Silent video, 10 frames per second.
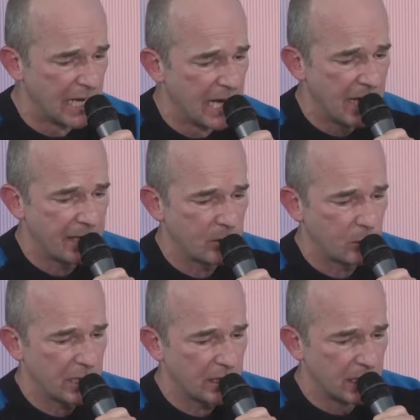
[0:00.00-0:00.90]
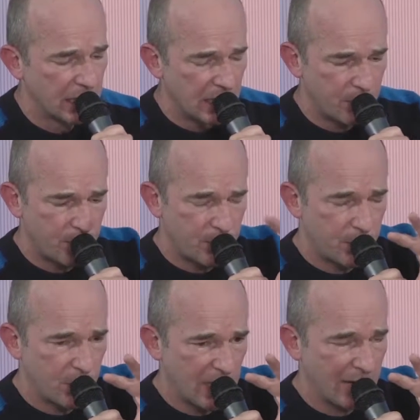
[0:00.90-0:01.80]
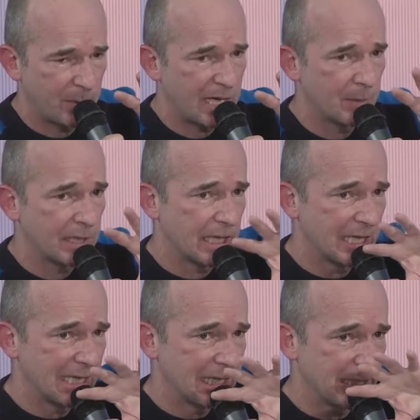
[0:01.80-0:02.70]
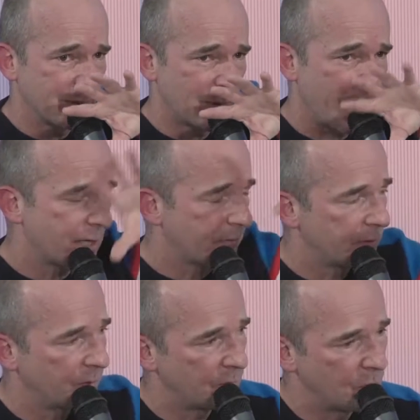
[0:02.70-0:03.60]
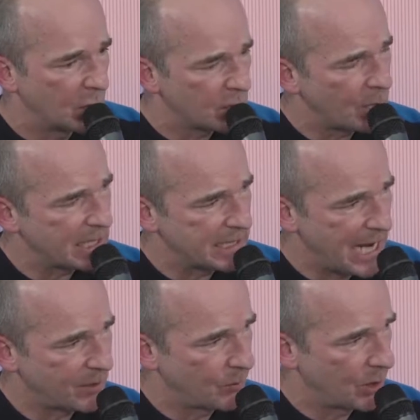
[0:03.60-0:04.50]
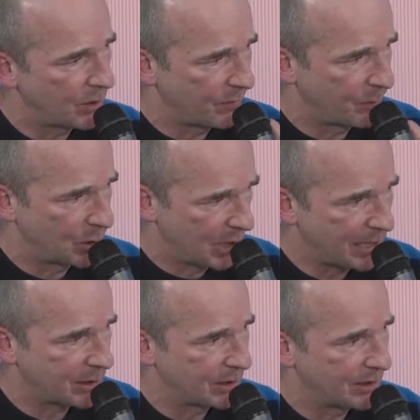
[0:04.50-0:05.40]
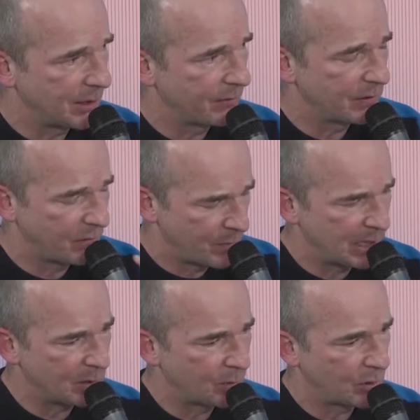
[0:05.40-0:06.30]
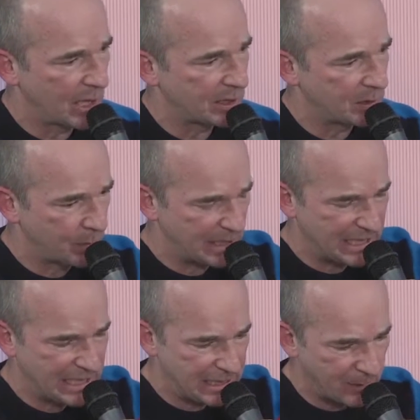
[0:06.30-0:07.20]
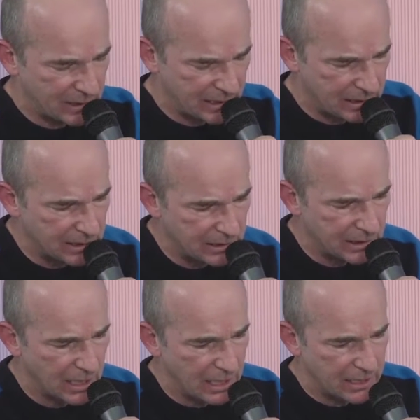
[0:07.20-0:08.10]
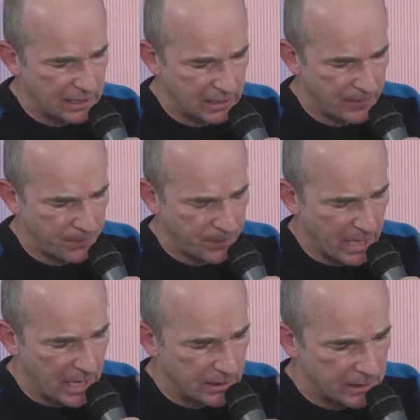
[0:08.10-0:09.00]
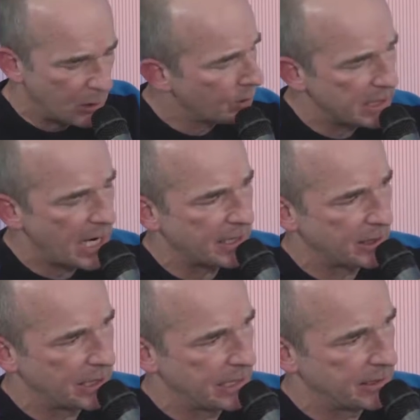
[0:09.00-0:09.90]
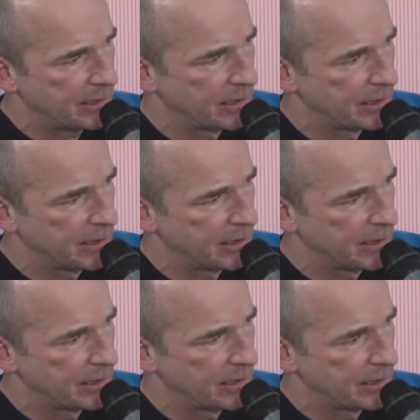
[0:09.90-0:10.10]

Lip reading: that we have become a part of a worldwide network of production, of information production, but still totally isolated